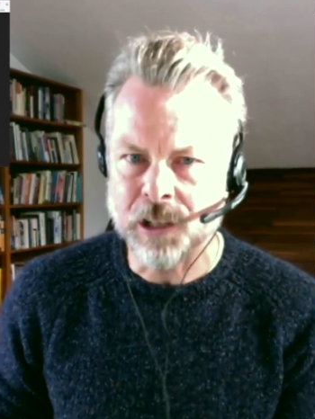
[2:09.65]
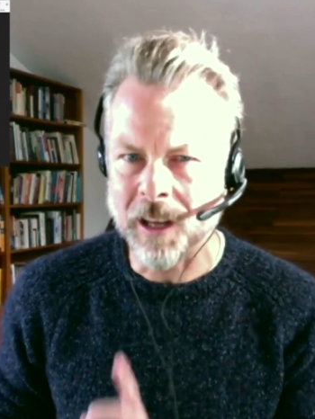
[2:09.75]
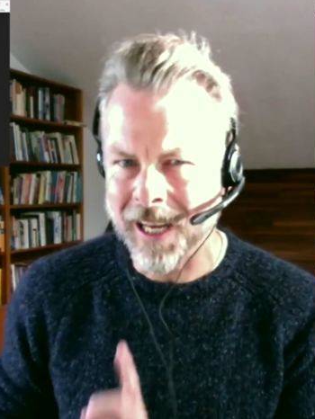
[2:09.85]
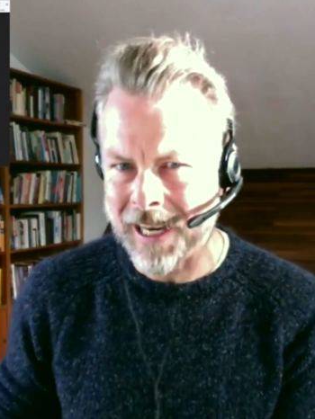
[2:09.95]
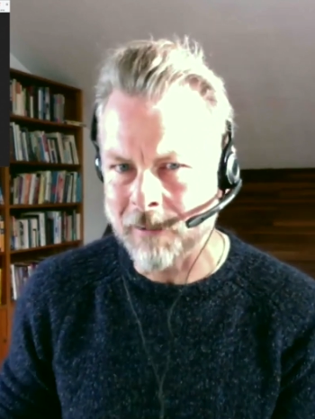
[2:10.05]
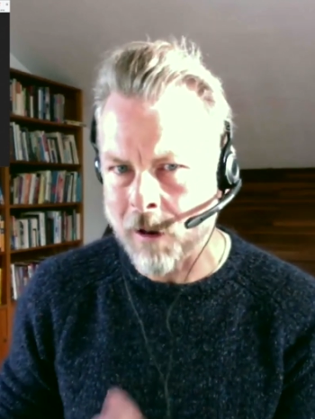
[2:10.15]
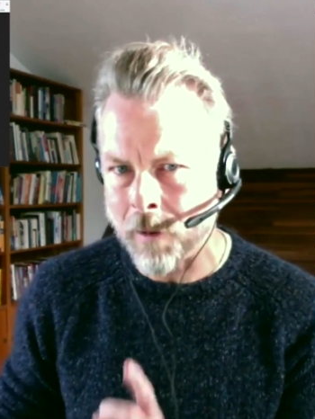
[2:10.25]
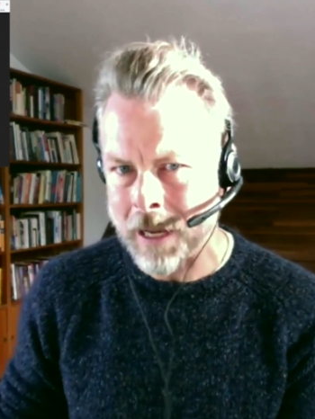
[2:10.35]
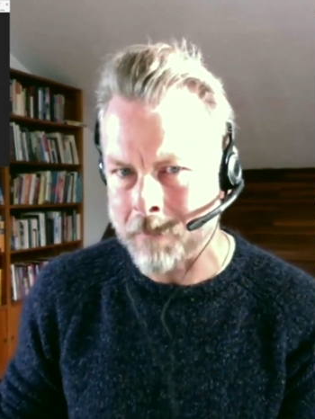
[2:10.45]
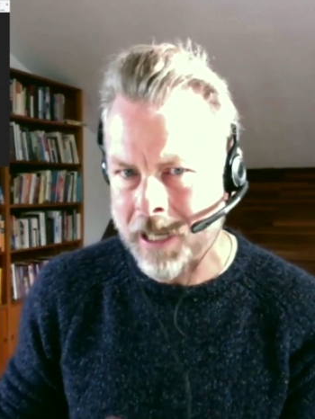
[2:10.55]
the hero
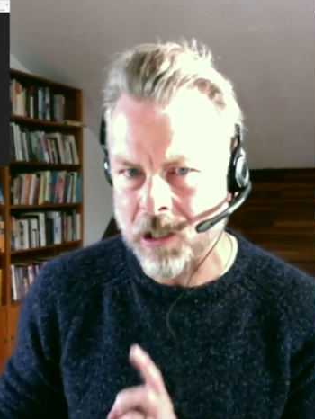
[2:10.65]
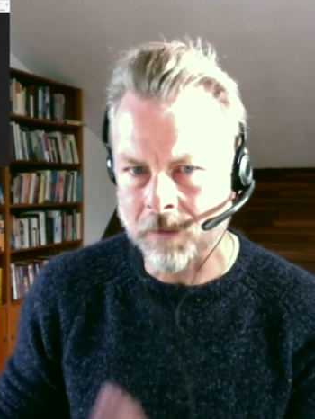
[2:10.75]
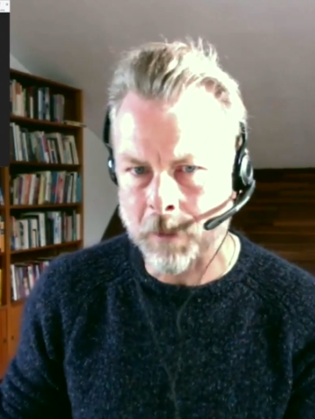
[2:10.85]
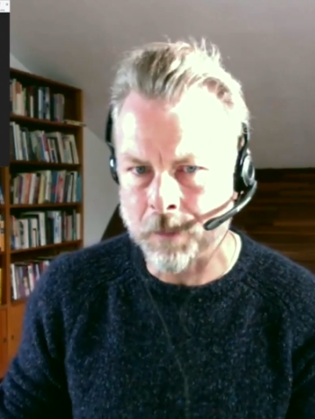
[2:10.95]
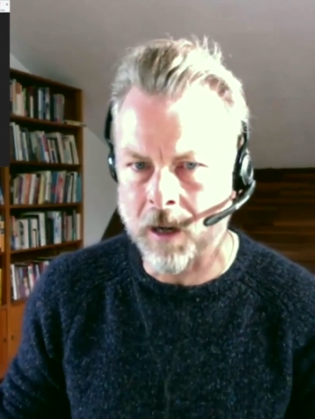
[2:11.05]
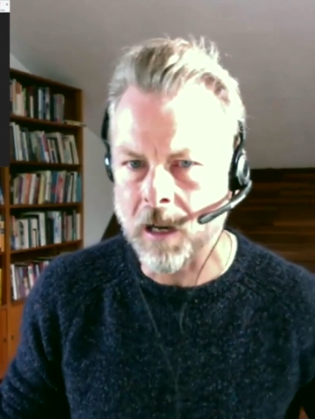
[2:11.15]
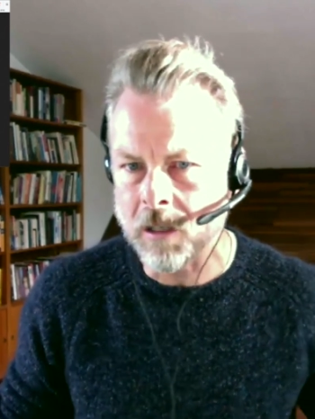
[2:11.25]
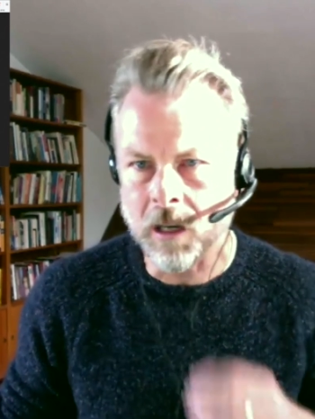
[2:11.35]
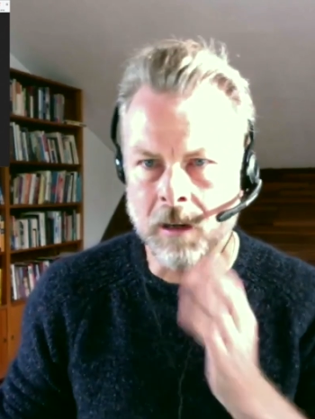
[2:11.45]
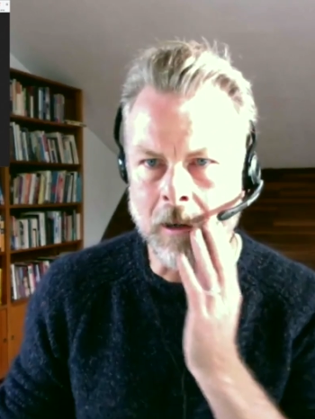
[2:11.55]
image of the
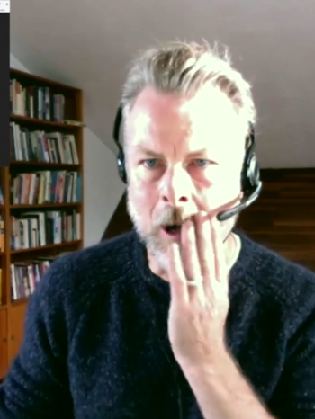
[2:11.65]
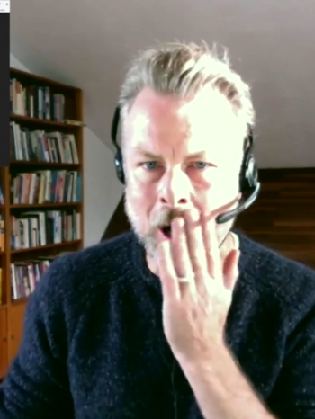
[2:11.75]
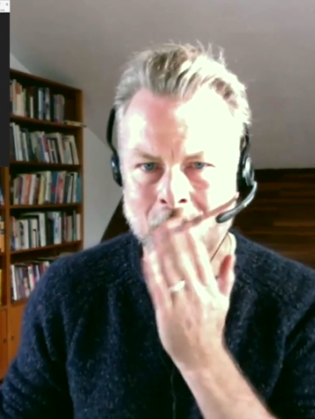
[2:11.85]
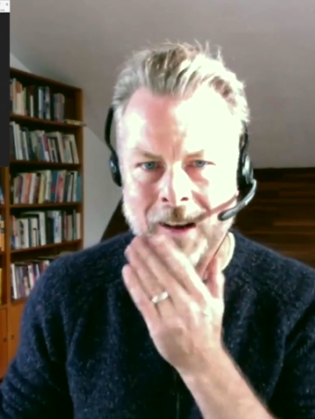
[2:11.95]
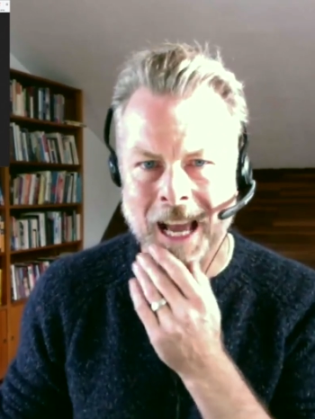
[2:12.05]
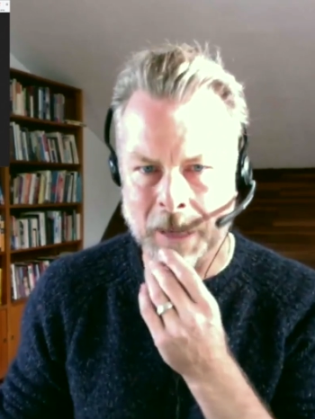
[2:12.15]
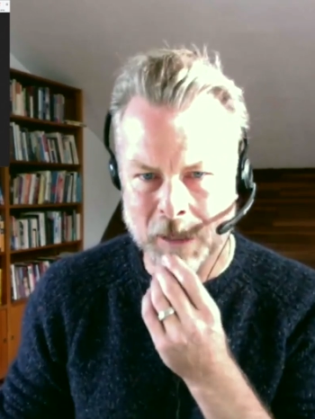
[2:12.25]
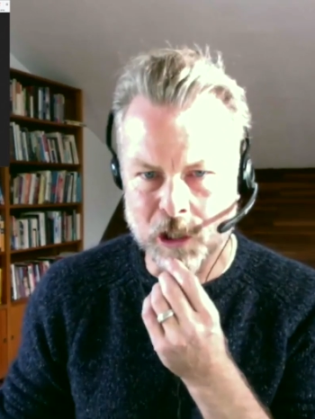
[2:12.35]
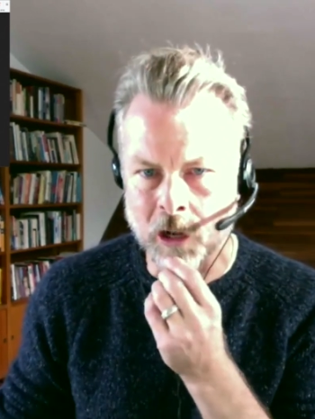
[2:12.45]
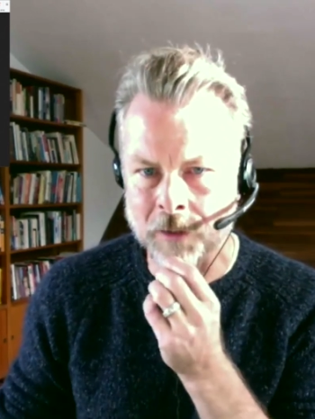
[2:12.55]
product on
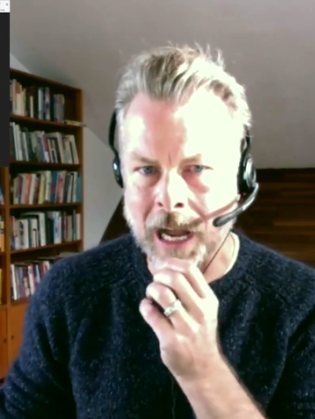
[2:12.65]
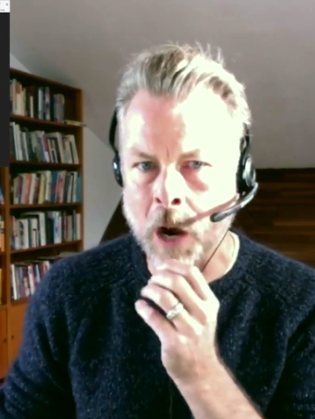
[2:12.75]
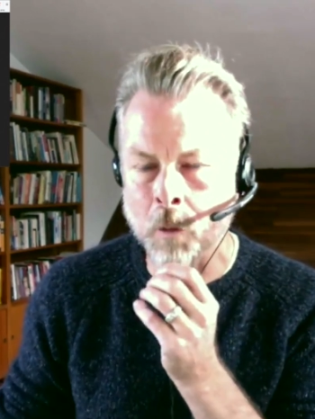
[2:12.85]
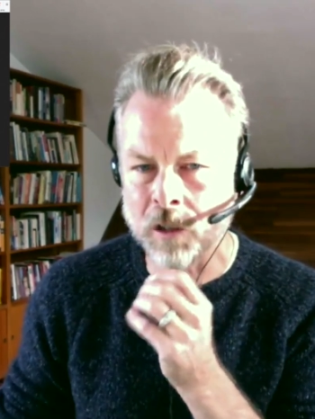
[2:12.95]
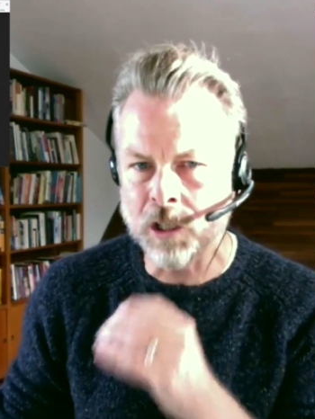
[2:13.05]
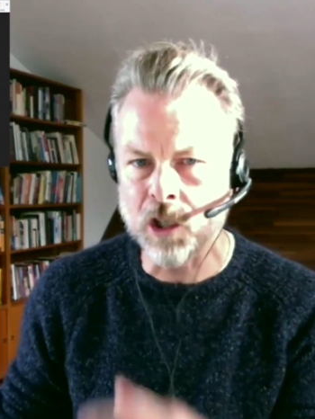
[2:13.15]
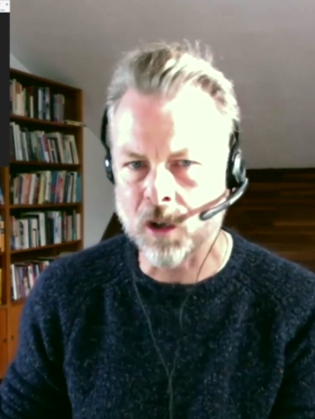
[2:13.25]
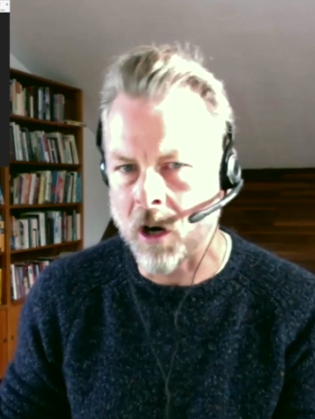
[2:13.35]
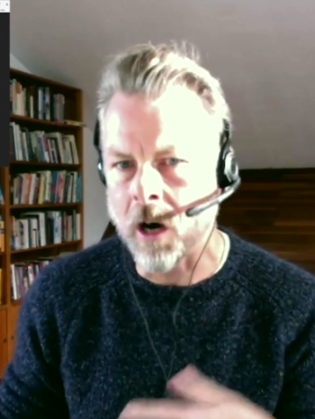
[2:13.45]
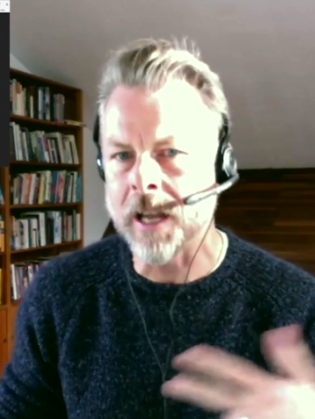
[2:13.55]
Amazon that I want to
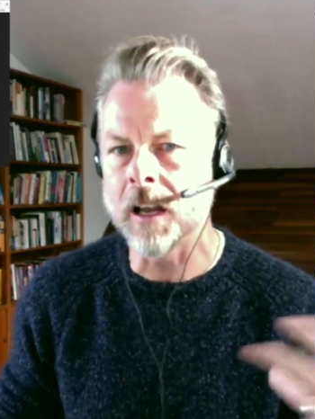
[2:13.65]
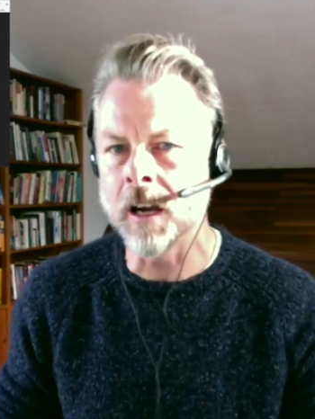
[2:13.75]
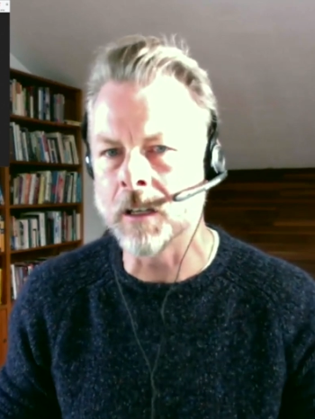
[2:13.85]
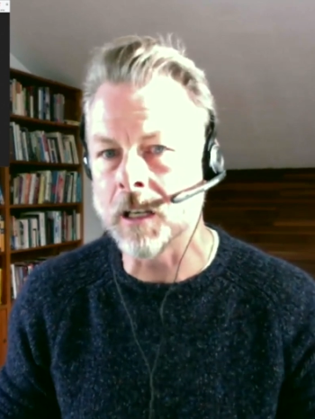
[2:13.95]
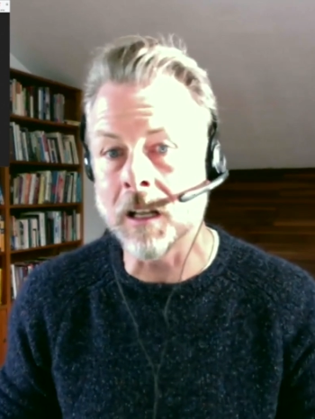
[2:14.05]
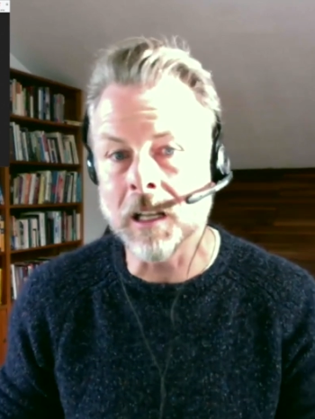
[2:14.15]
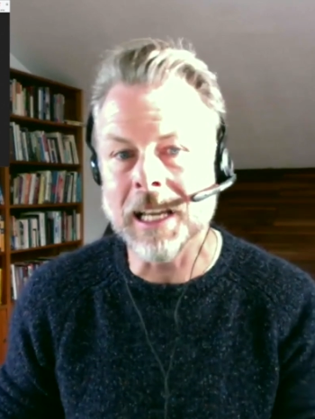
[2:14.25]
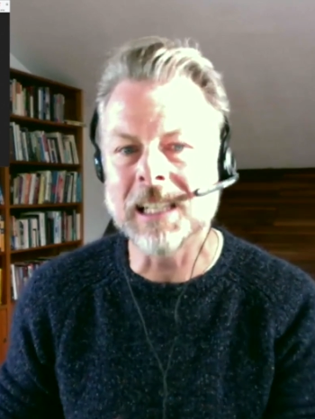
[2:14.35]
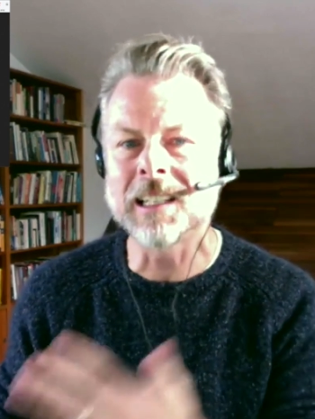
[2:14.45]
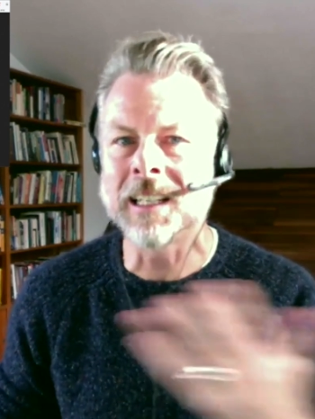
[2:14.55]
try and at
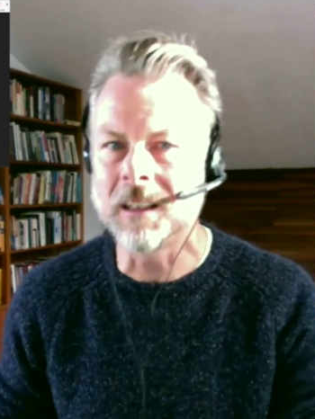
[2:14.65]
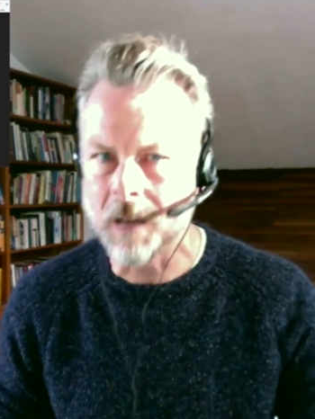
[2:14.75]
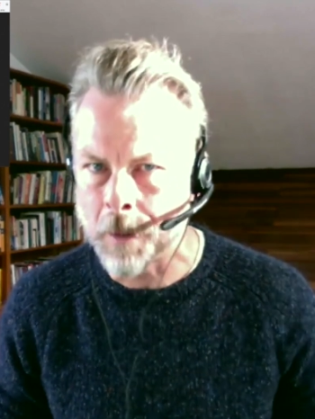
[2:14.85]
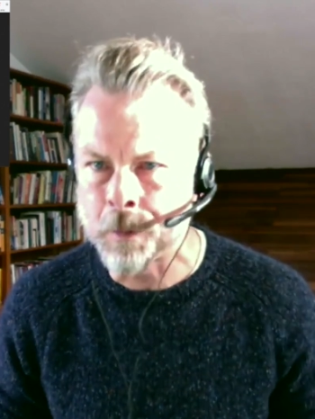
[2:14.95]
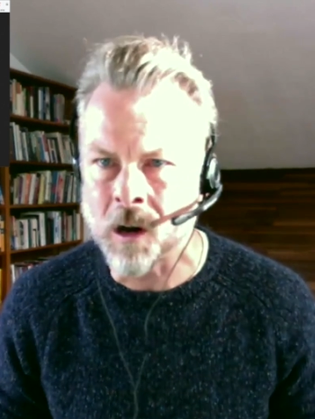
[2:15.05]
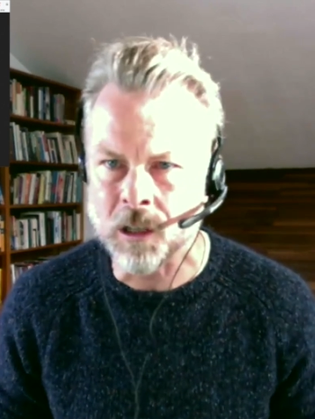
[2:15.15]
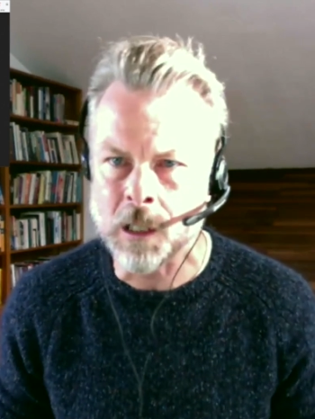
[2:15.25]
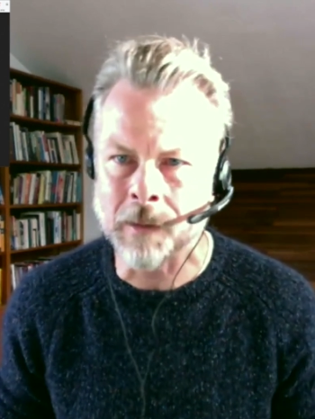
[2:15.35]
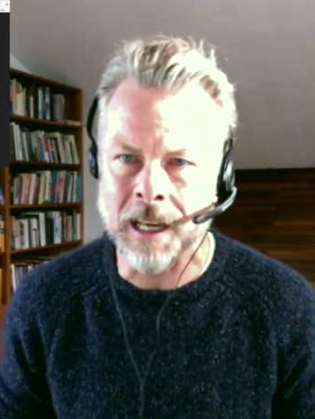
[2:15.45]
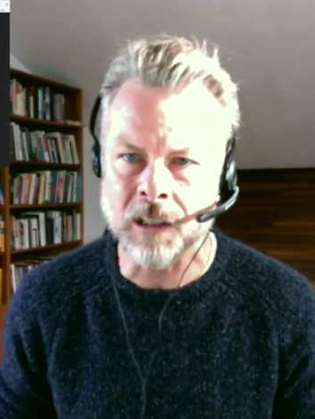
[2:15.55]
least
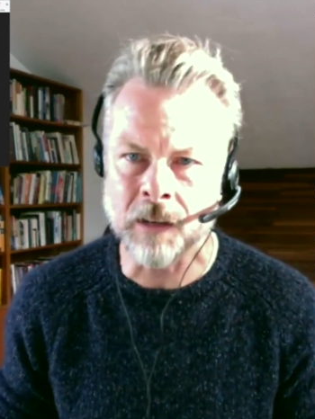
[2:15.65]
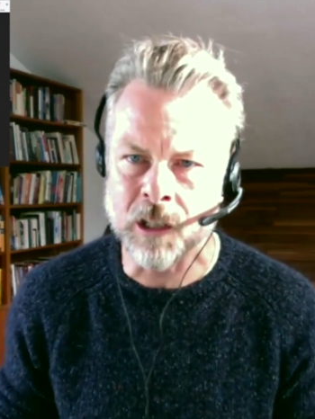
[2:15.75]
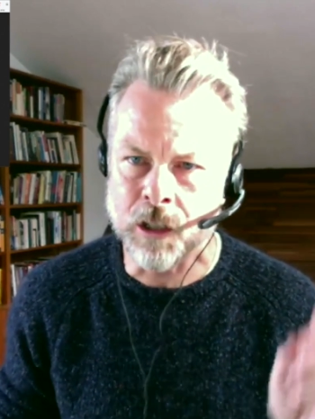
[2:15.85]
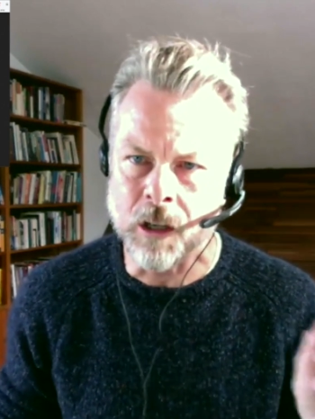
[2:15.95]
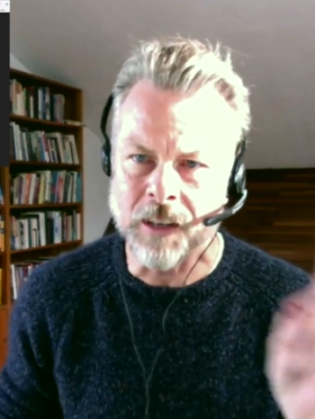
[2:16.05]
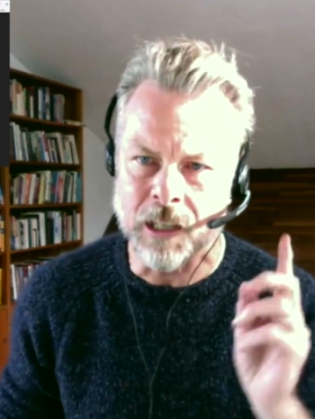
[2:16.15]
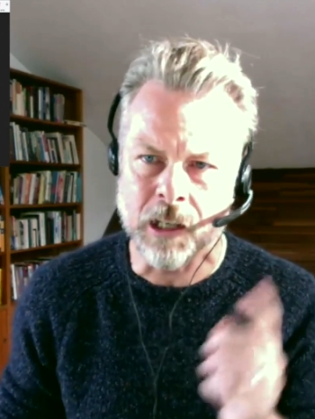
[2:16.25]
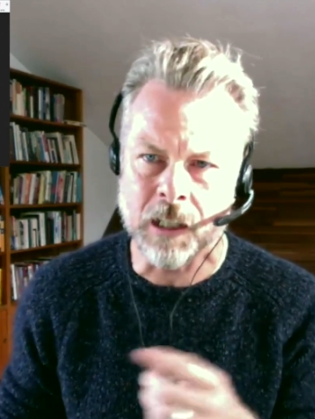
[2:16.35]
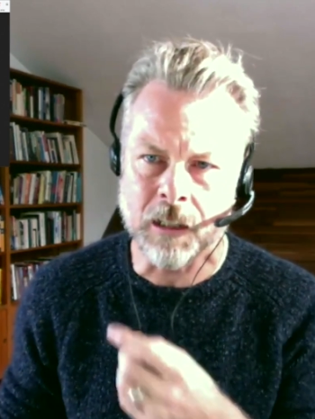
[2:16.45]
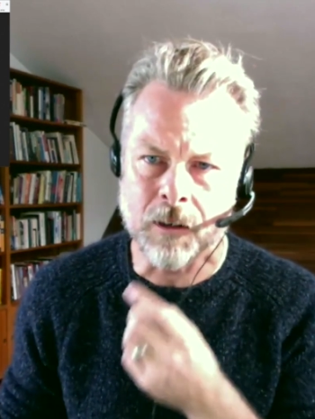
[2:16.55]
approximate. So there's two things you
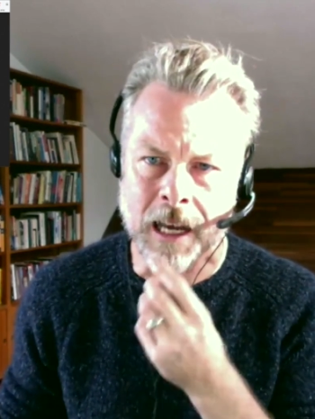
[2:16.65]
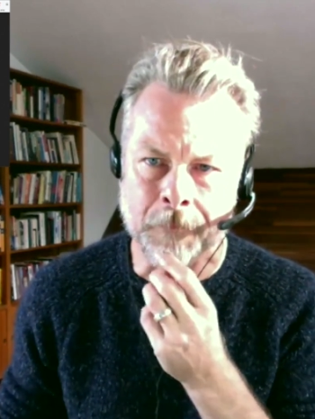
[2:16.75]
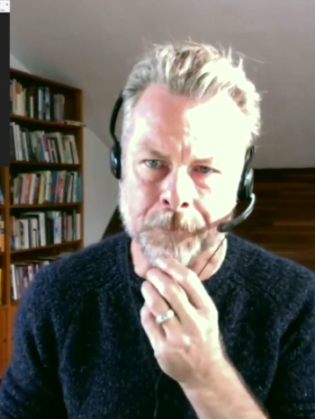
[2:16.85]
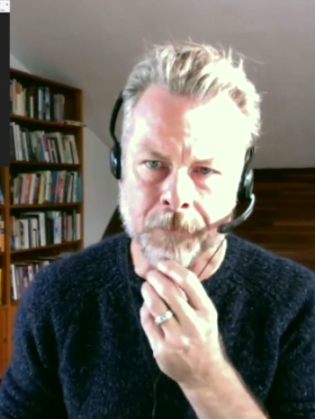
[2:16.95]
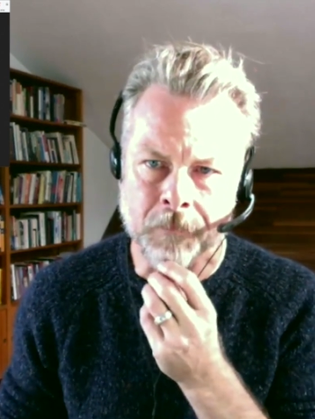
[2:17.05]
can do now.